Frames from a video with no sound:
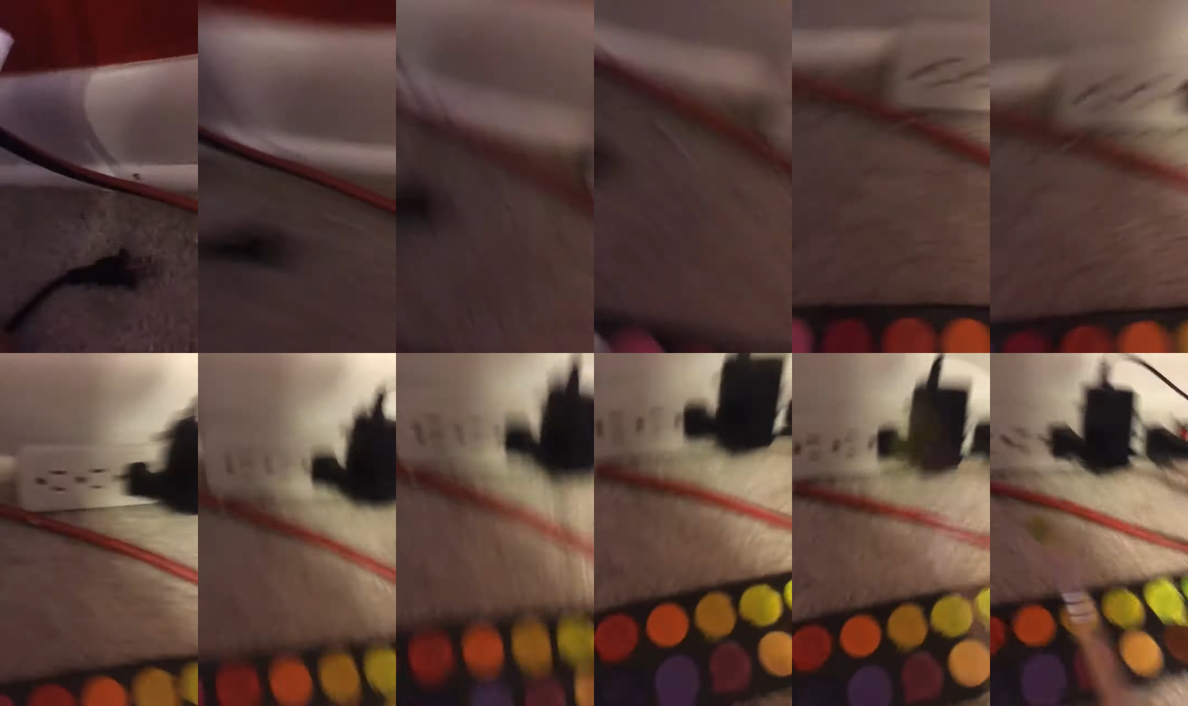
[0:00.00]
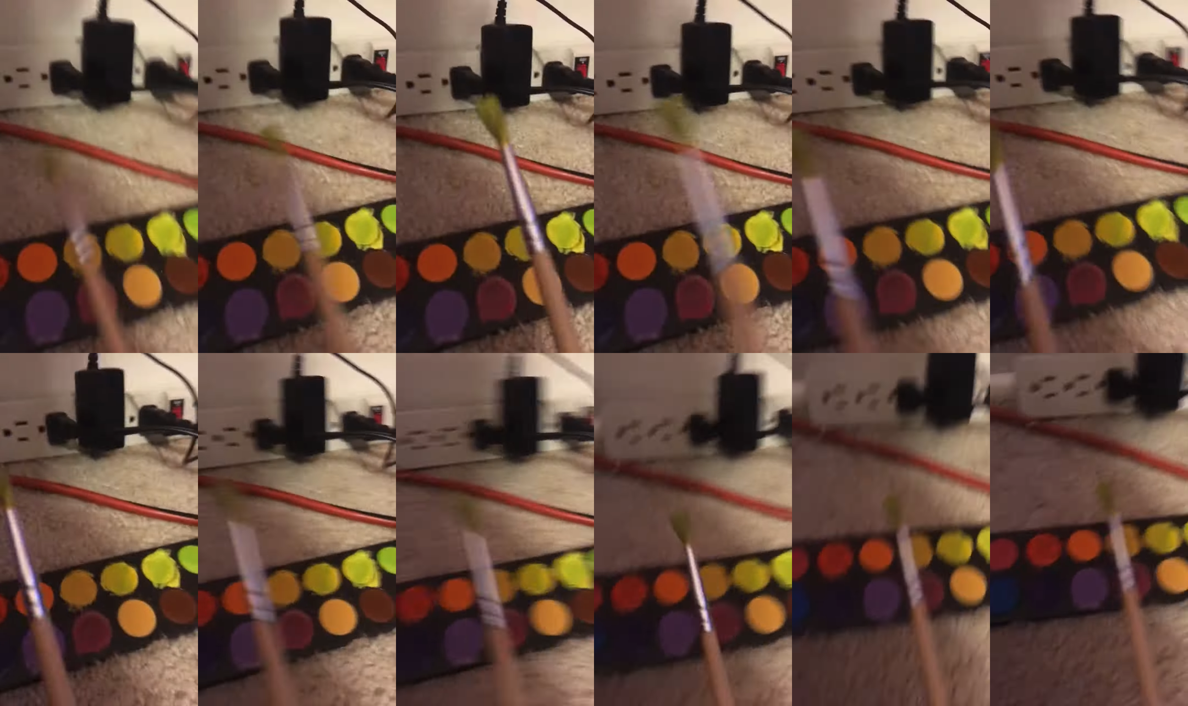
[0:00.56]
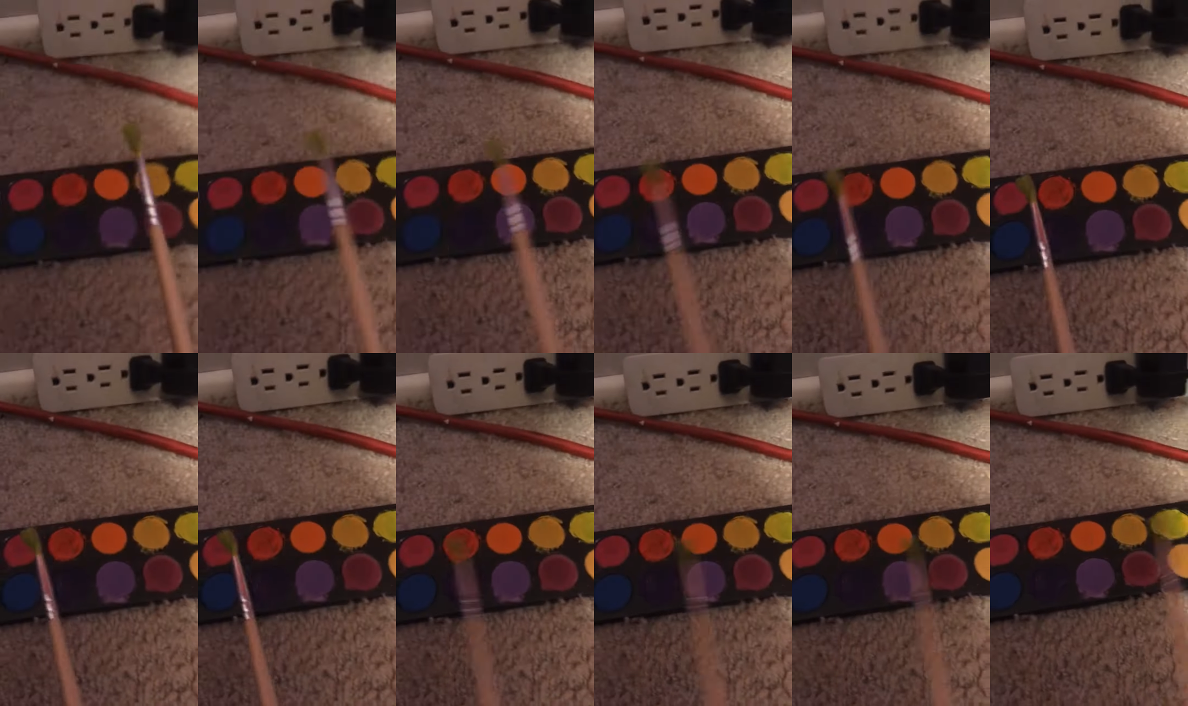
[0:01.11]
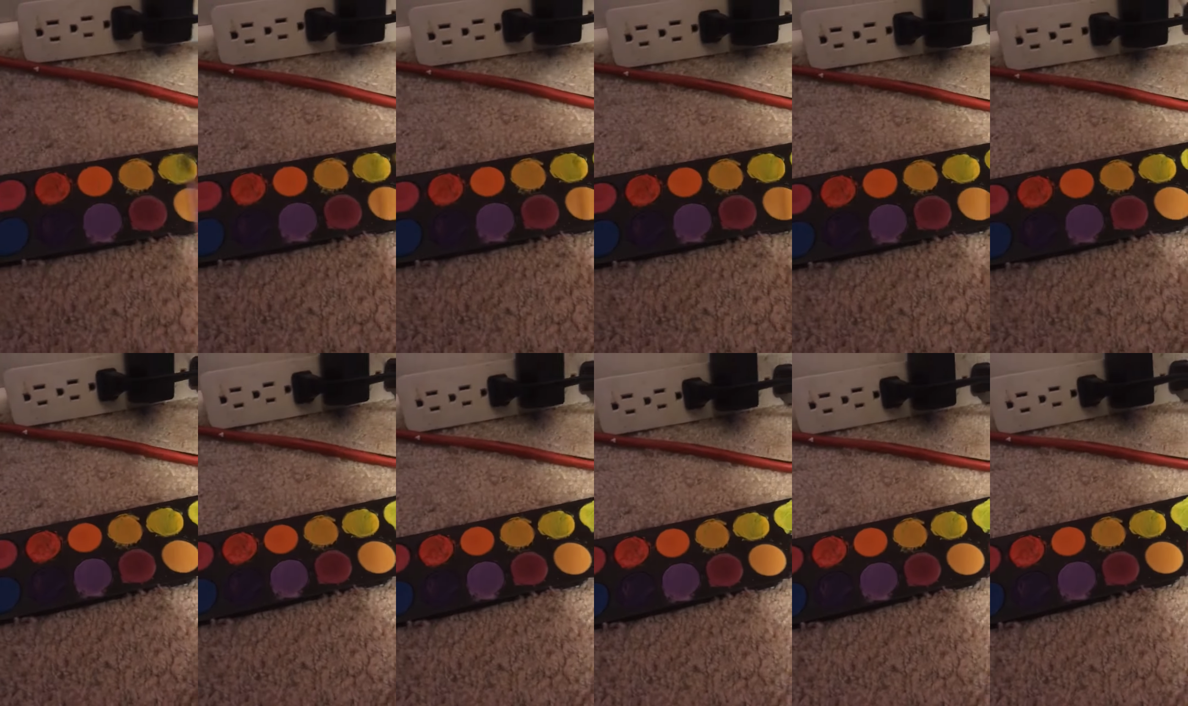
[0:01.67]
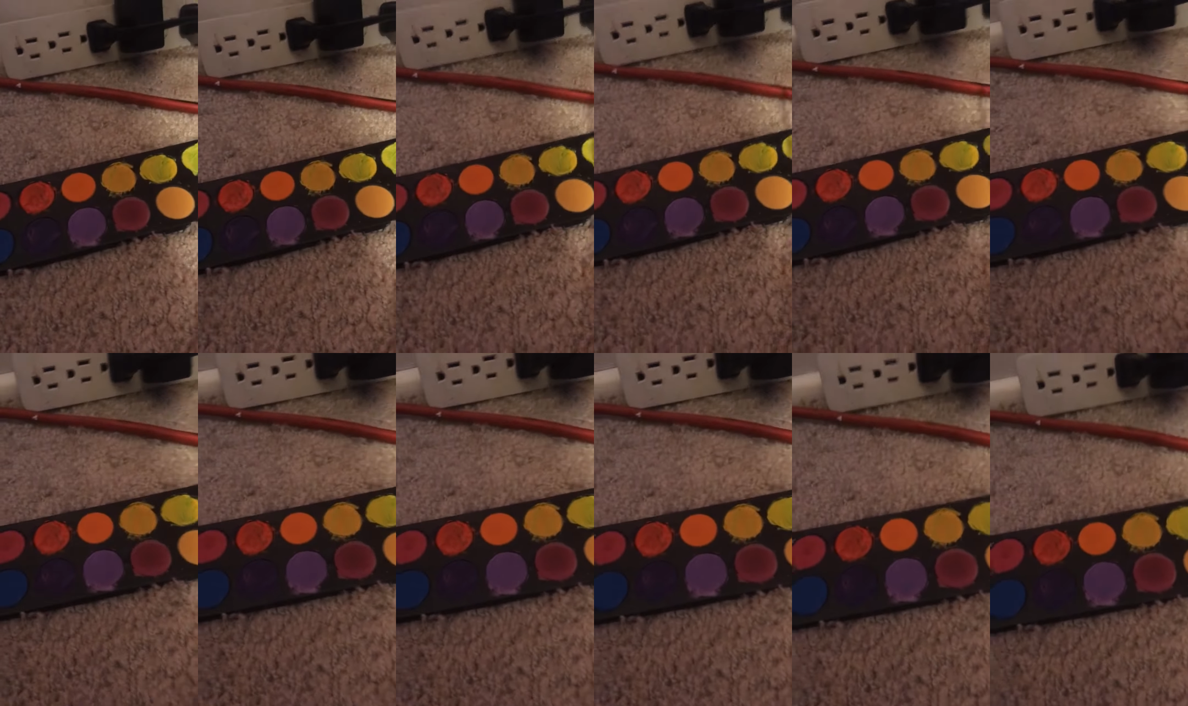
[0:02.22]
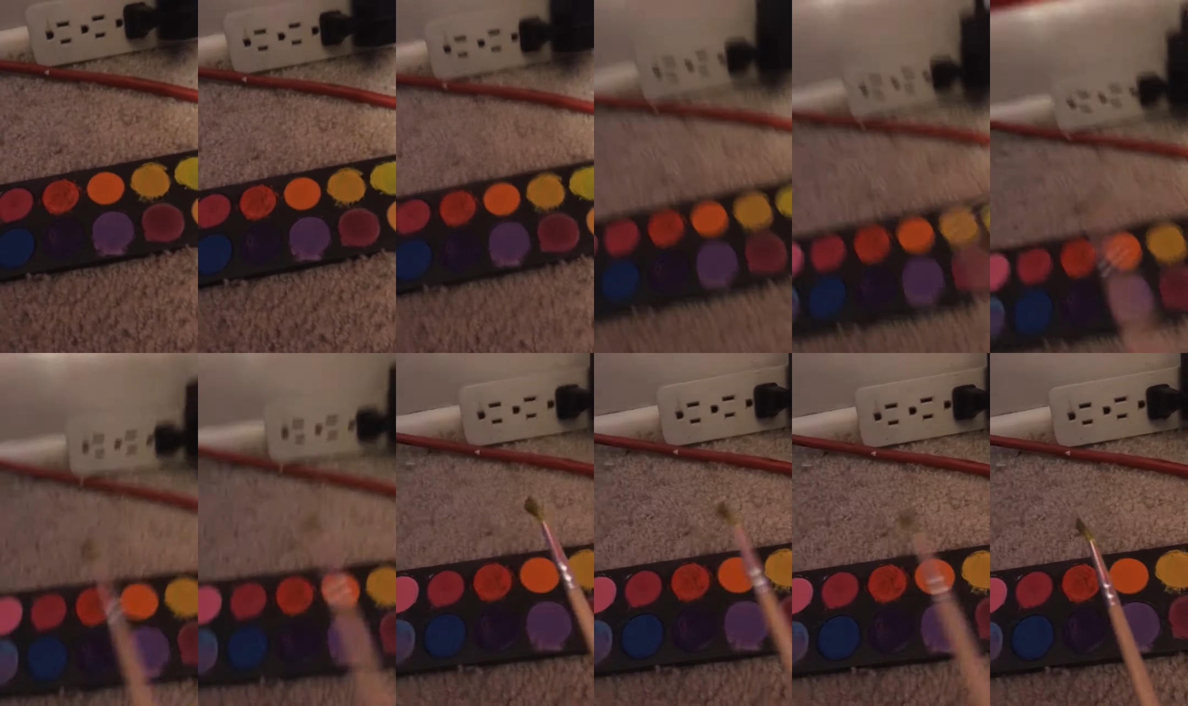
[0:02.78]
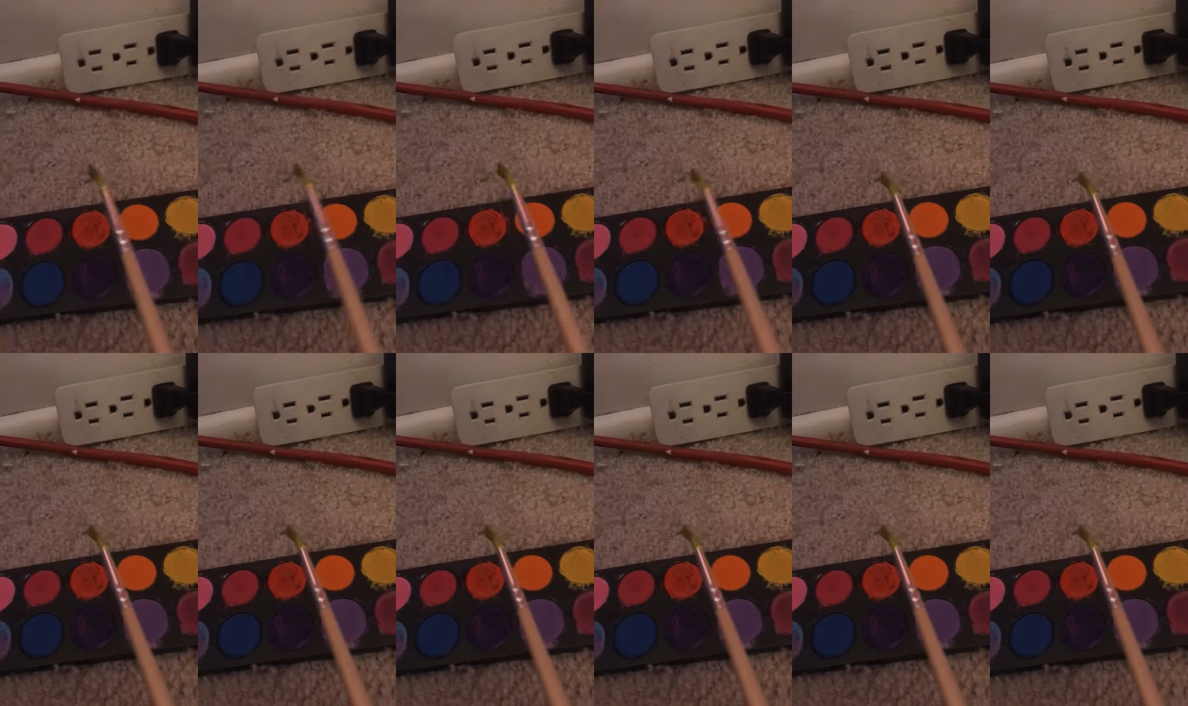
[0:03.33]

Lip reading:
No face is visible, so there are no lips to read.